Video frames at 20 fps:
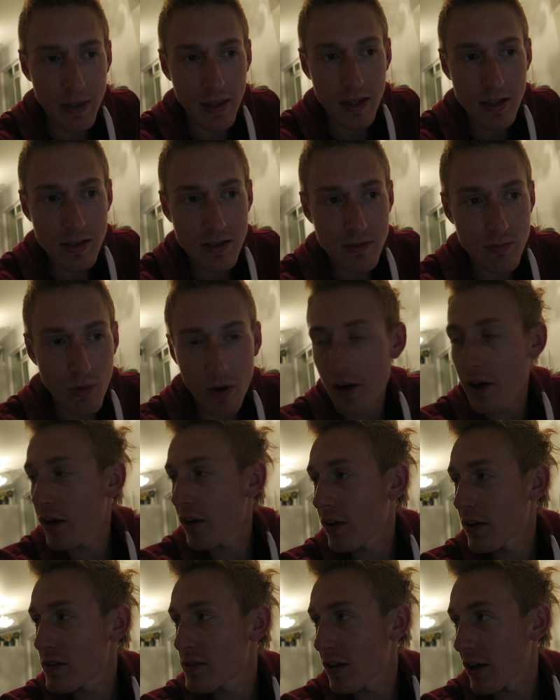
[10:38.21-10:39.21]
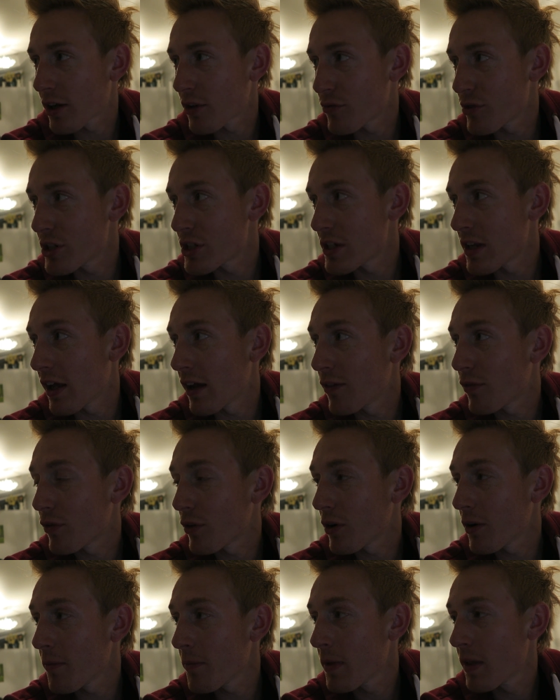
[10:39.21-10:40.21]
That's where it's like originated
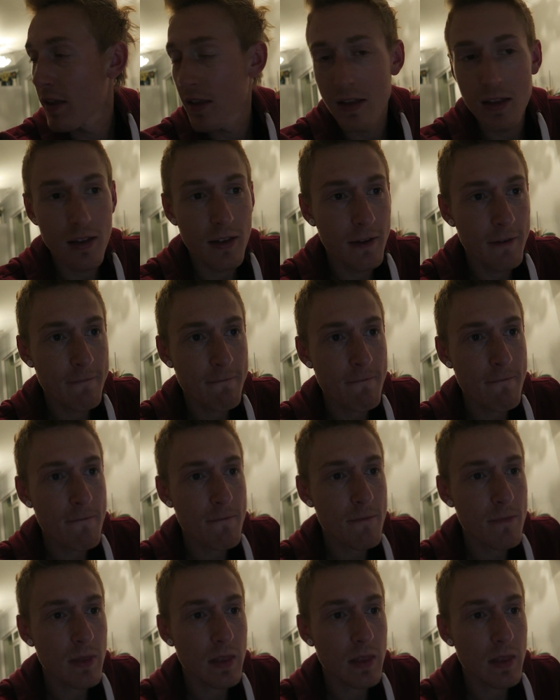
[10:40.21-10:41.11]
from. Yeah, it must be.